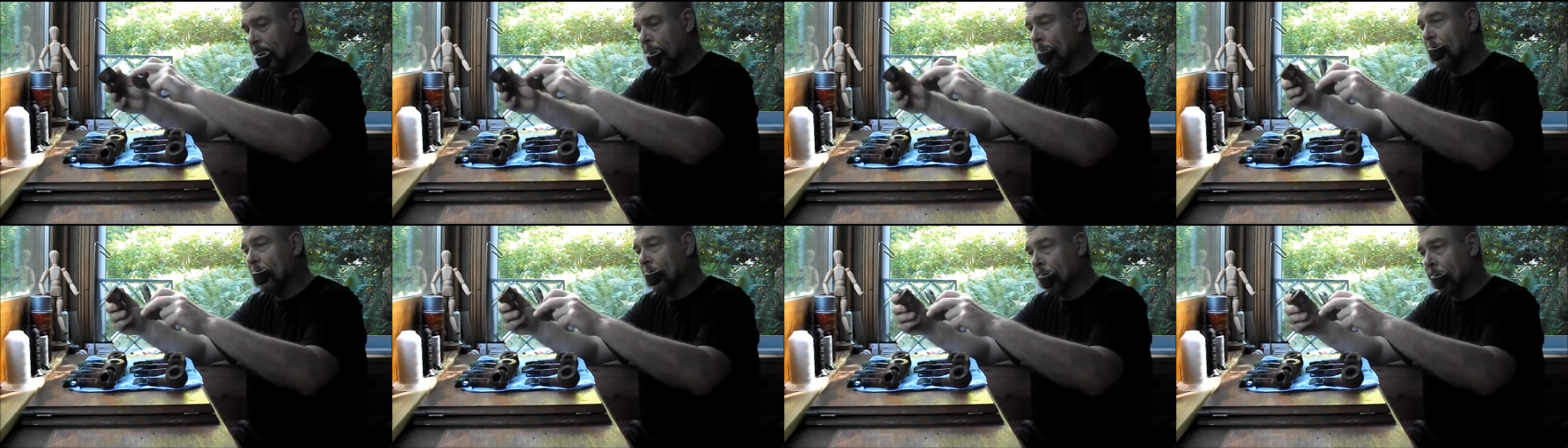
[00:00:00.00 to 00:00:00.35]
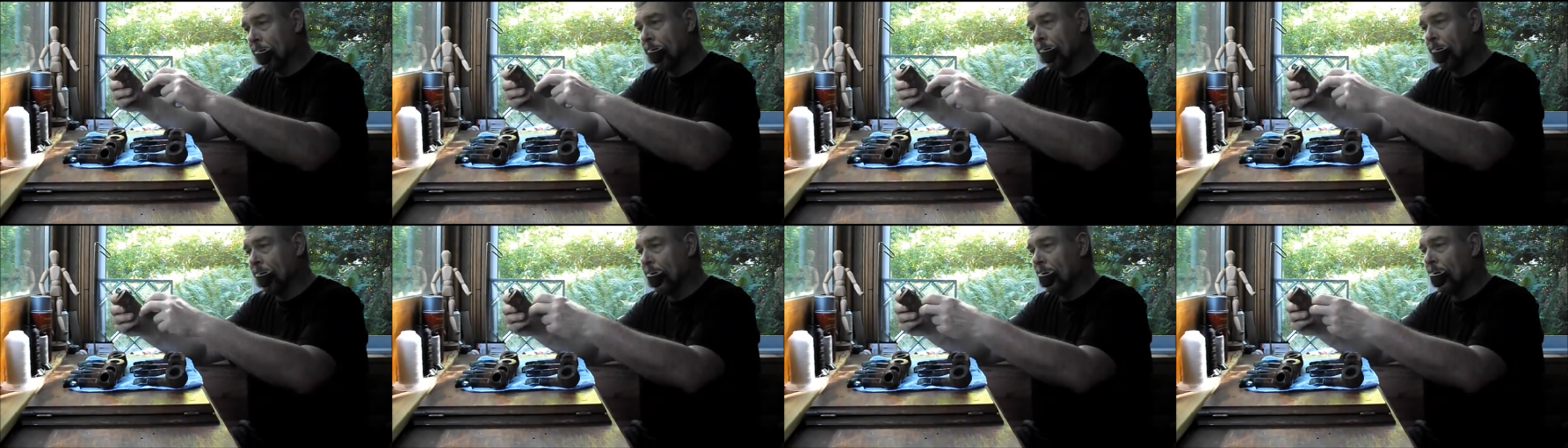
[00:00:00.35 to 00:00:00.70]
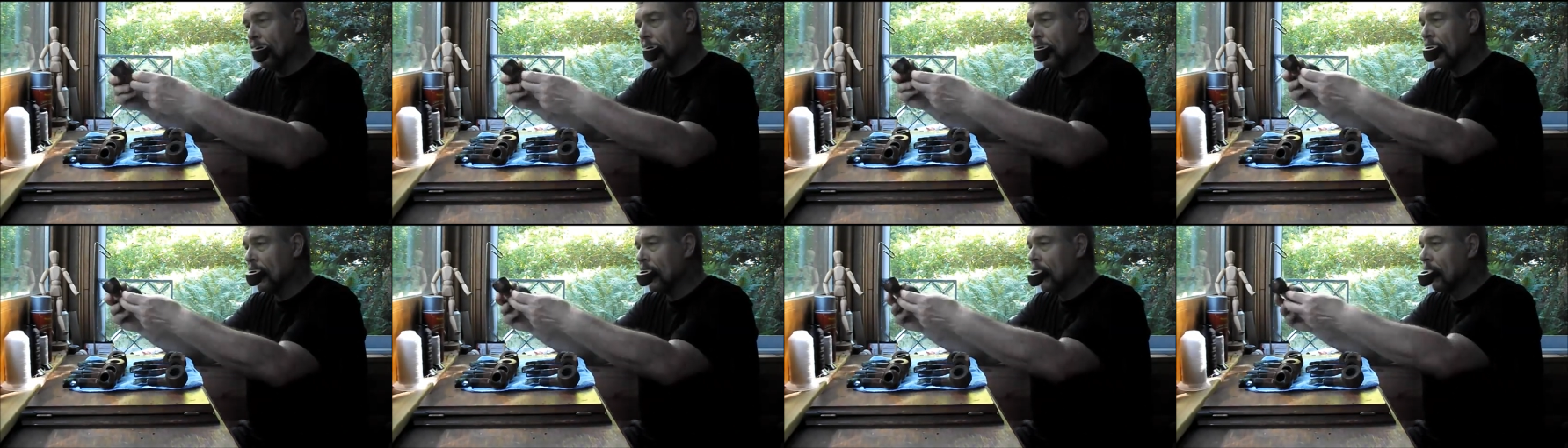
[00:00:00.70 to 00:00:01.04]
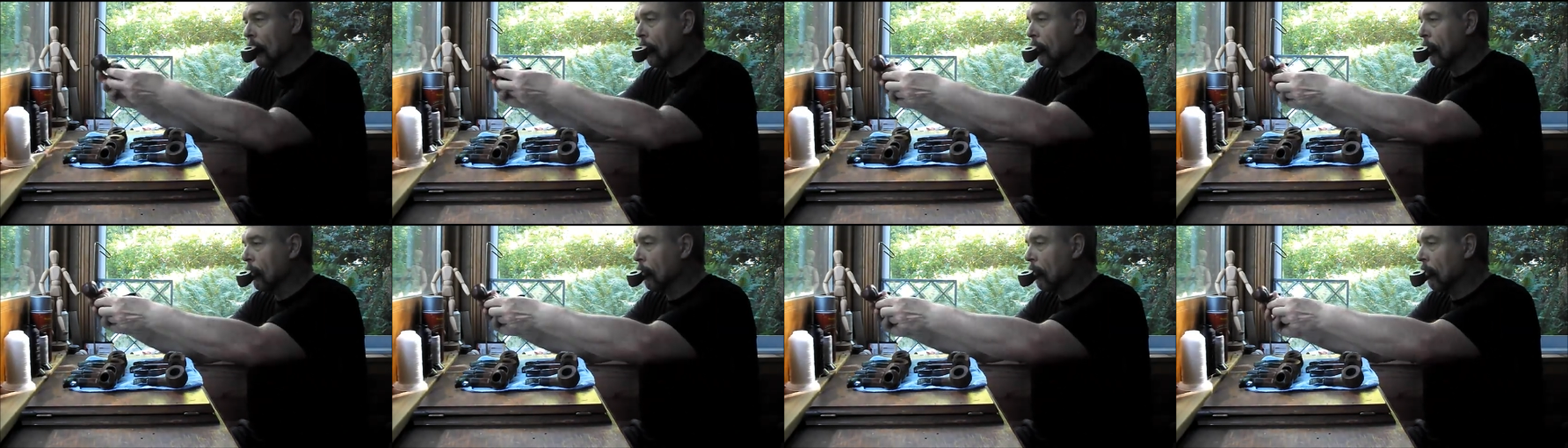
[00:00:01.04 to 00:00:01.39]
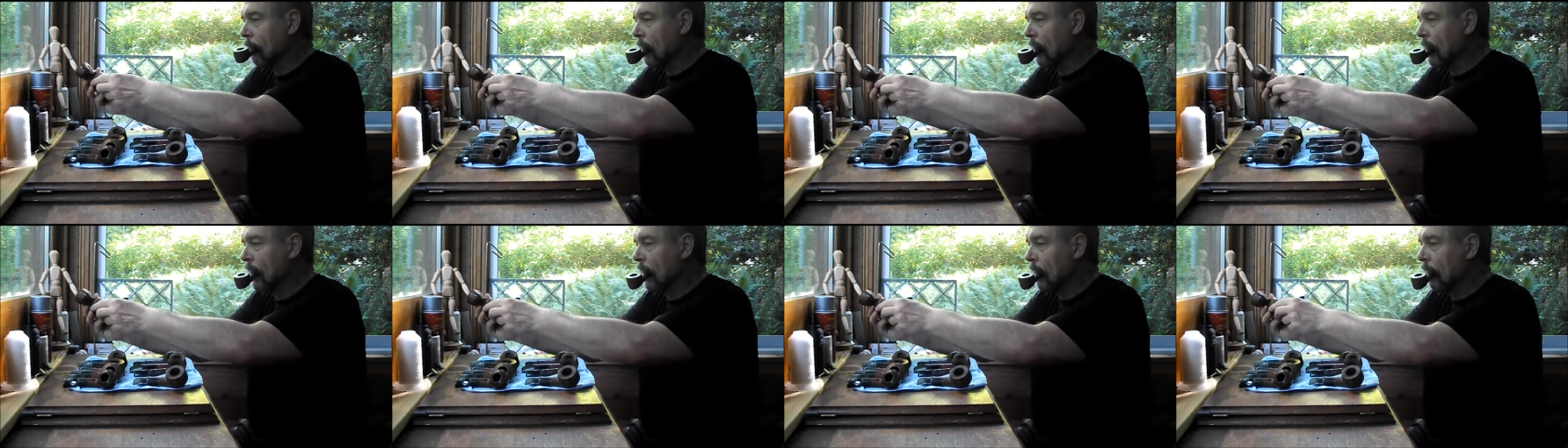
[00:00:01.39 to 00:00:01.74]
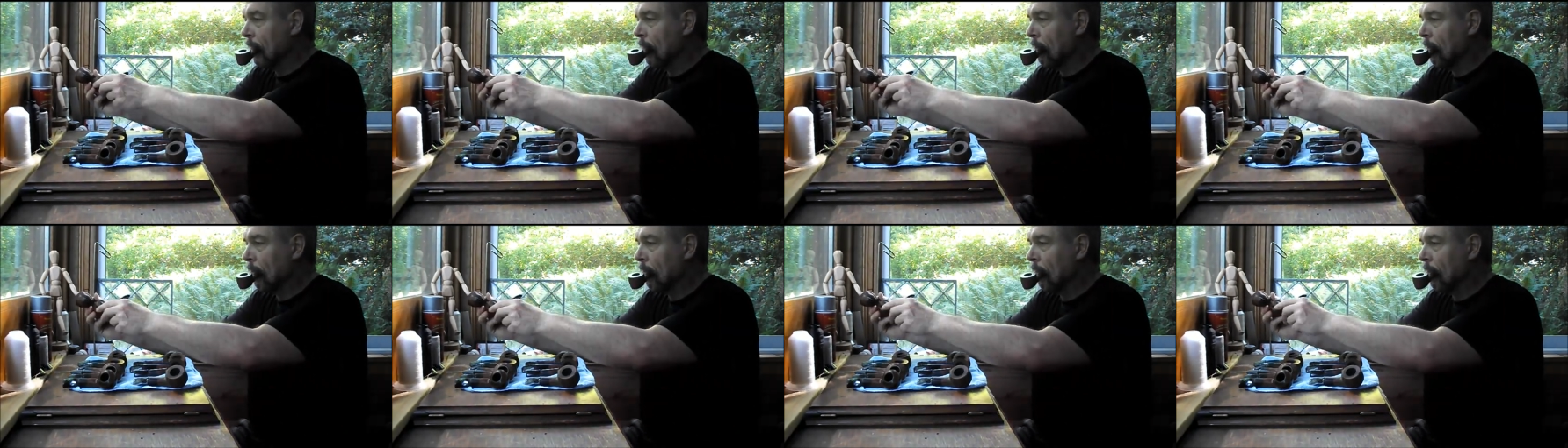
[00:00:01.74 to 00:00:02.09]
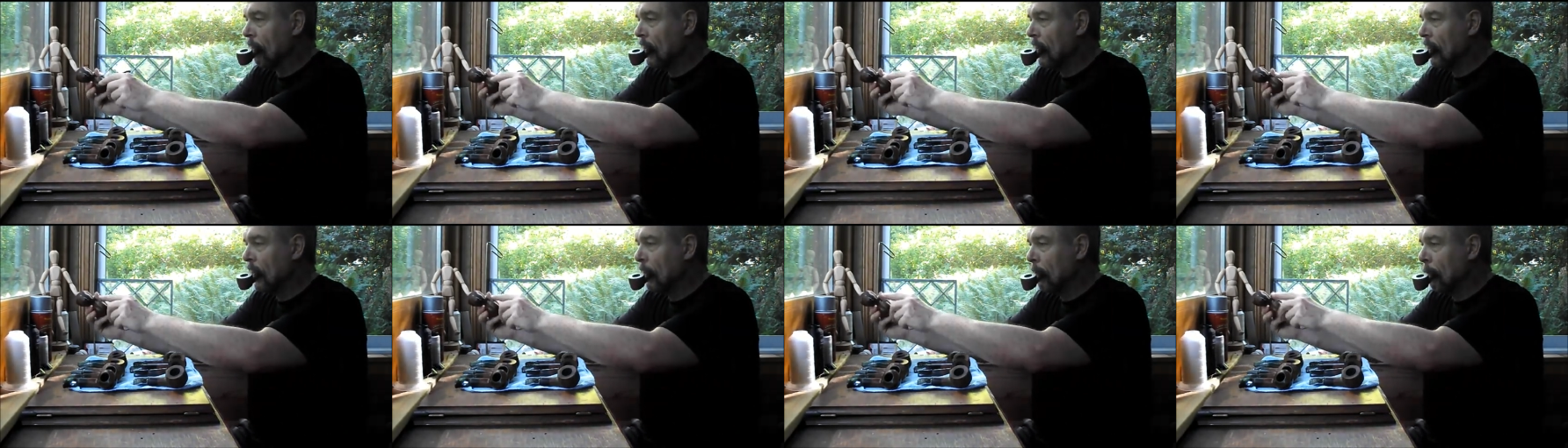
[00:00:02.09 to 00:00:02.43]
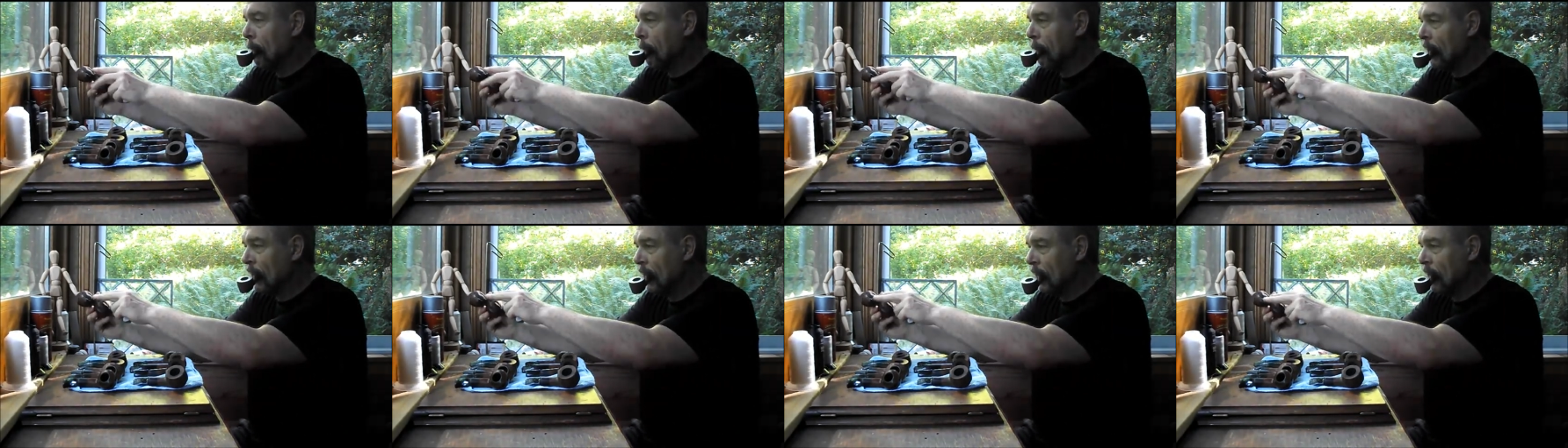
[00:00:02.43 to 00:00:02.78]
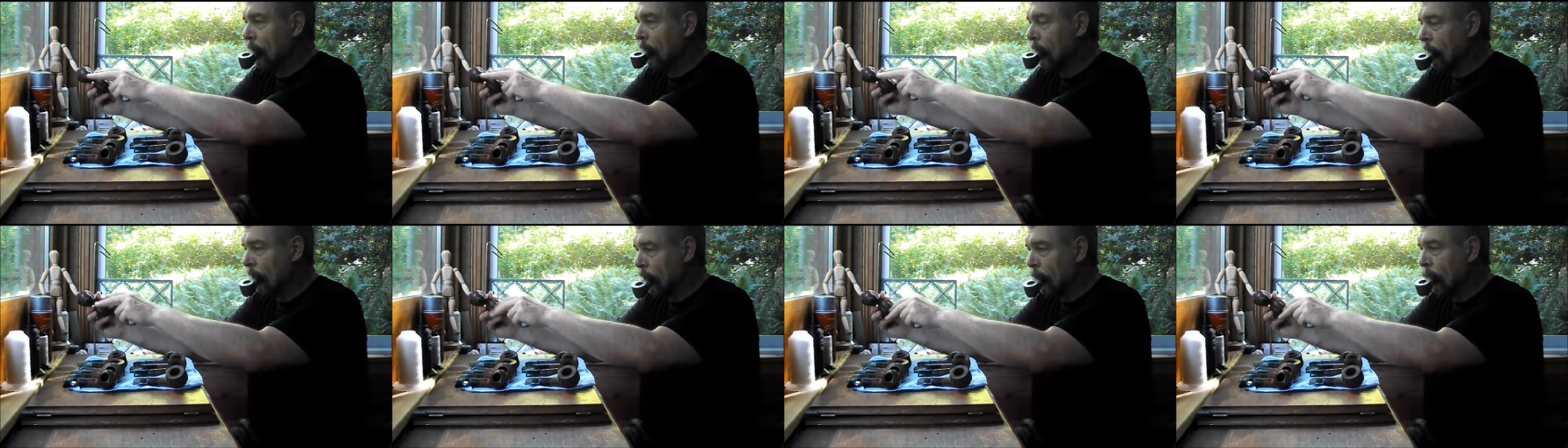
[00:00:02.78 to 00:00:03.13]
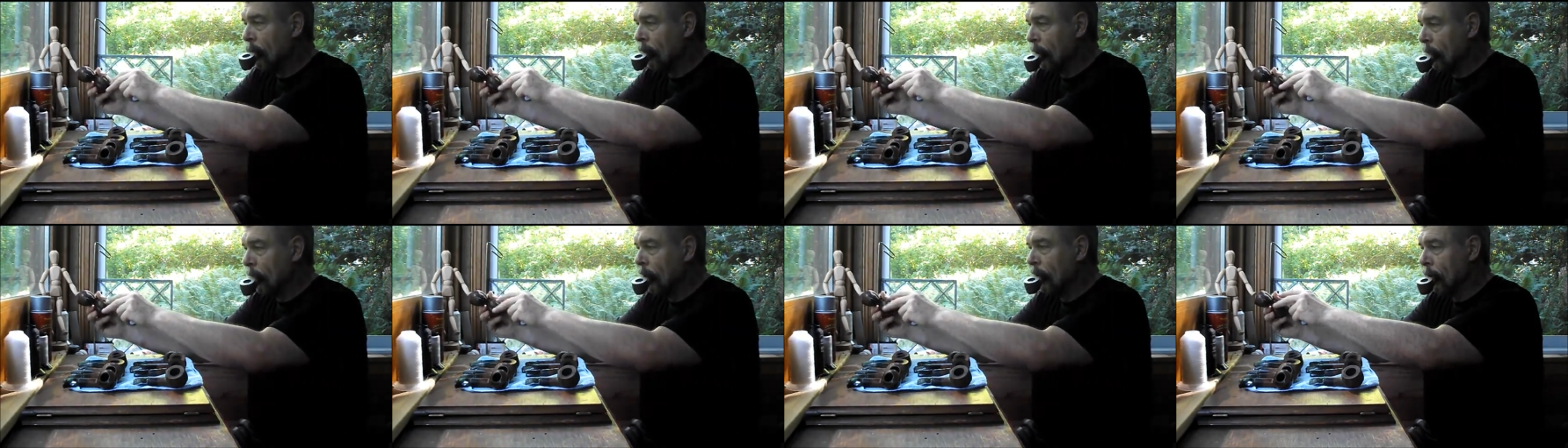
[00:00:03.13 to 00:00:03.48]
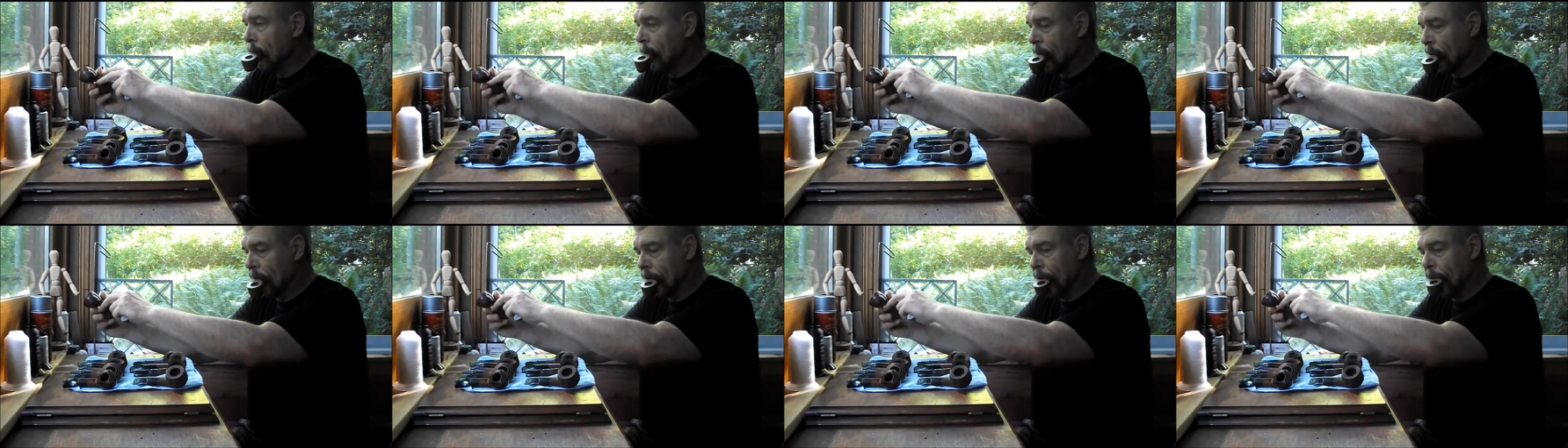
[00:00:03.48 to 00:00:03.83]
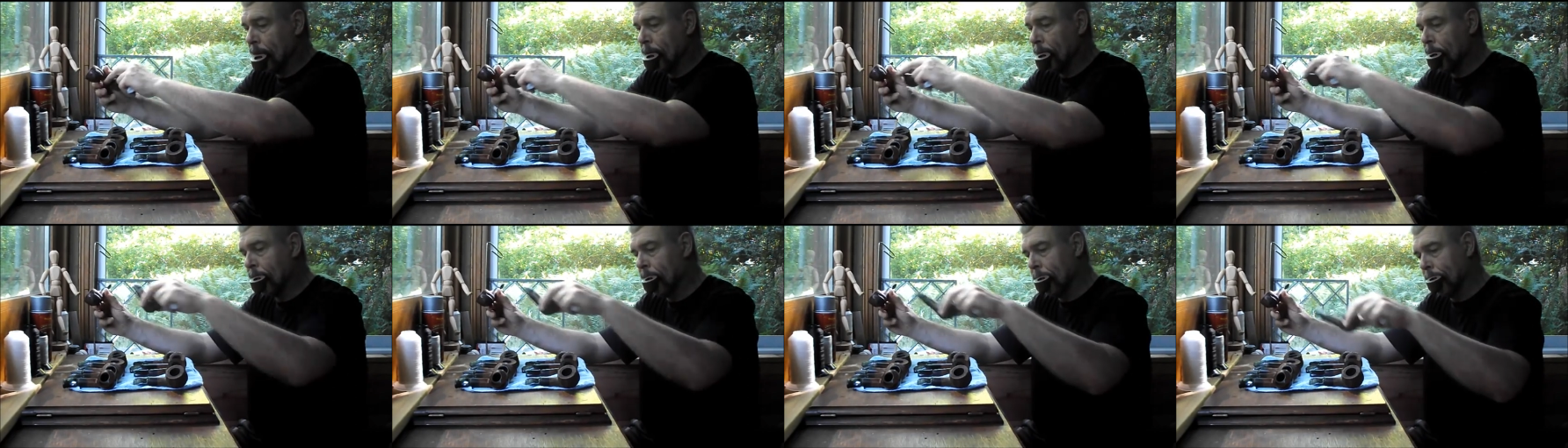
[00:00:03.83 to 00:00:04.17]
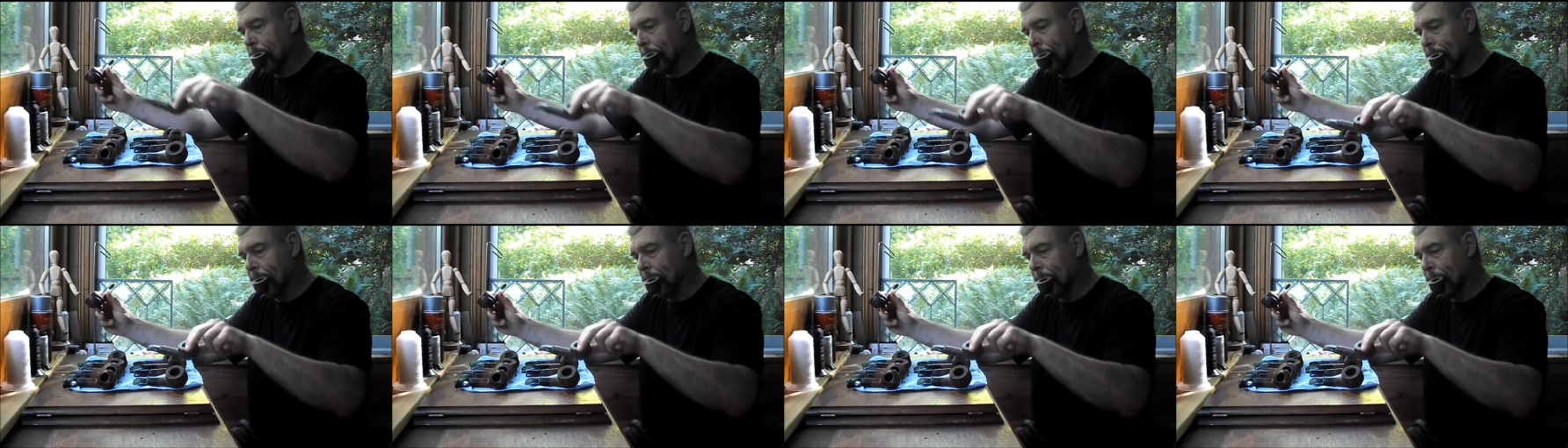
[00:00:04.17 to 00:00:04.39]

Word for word: I mean, it's it looks like the same kind of equipment was used,